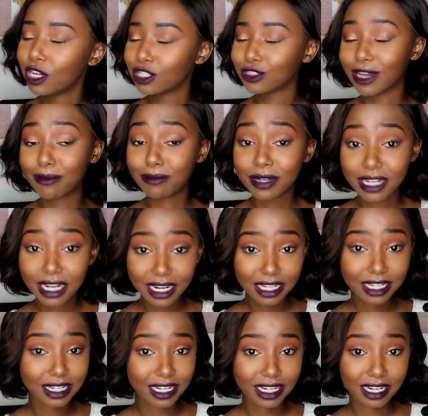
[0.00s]
So I'm
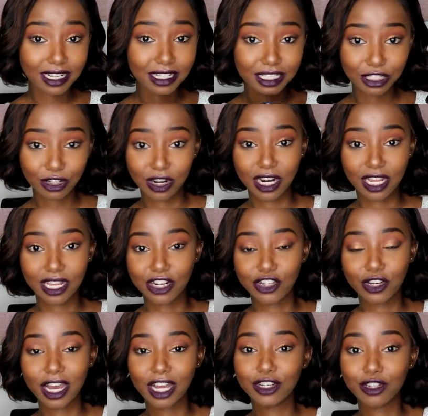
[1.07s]
really sorry that you had